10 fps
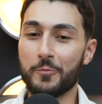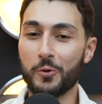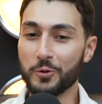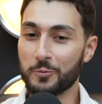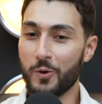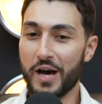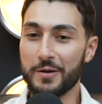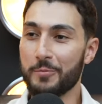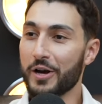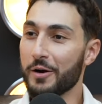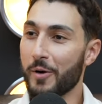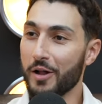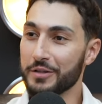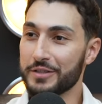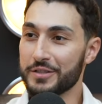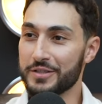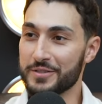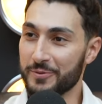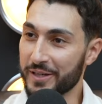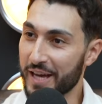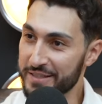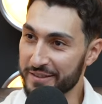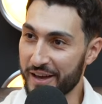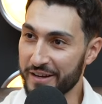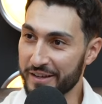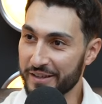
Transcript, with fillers: worldwide by our politicians for gaslighting.